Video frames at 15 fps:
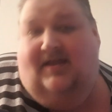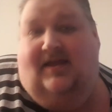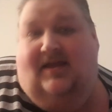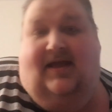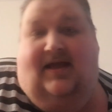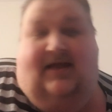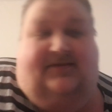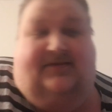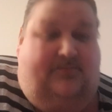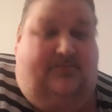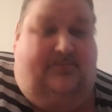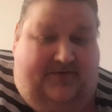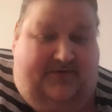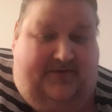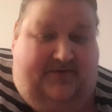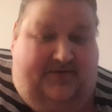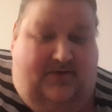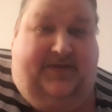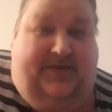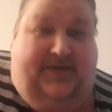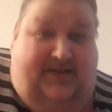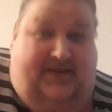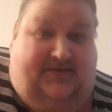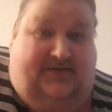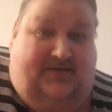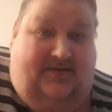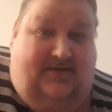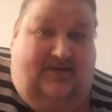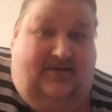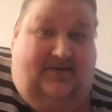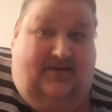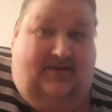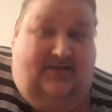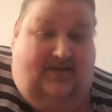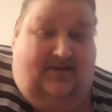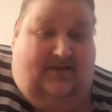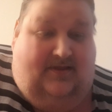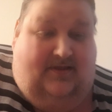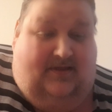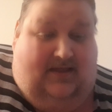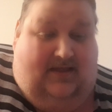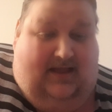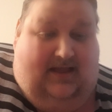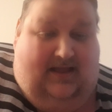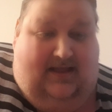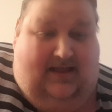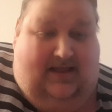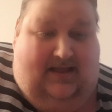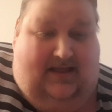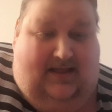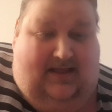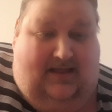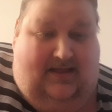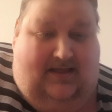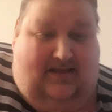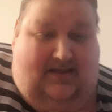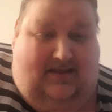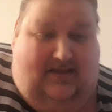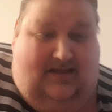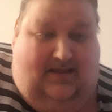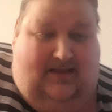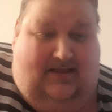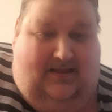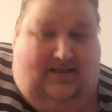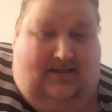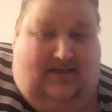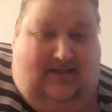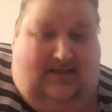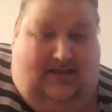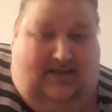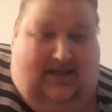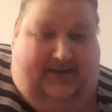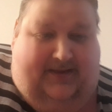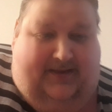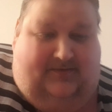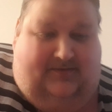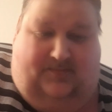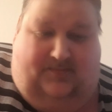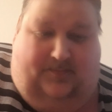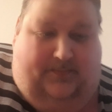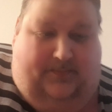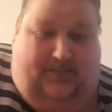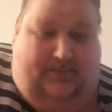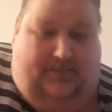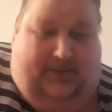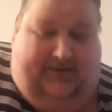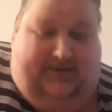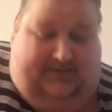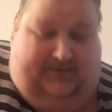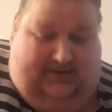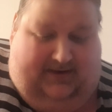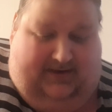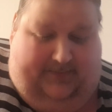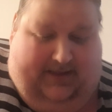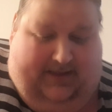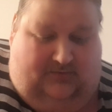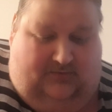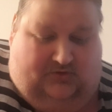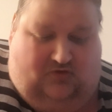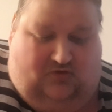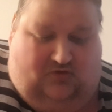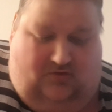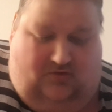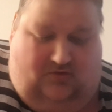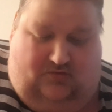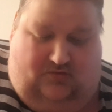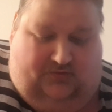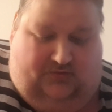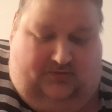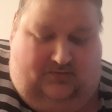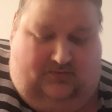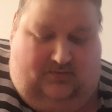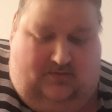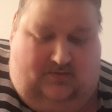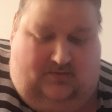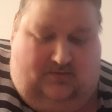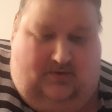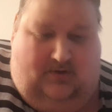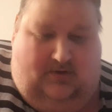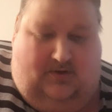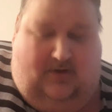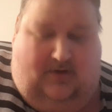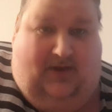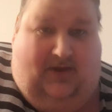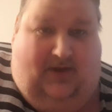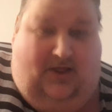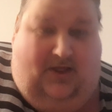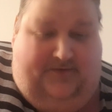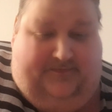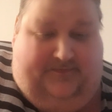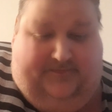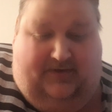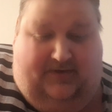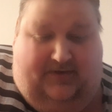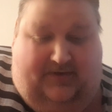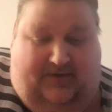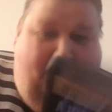I've seen a preview of this. And it's basically about struggles and of life and, you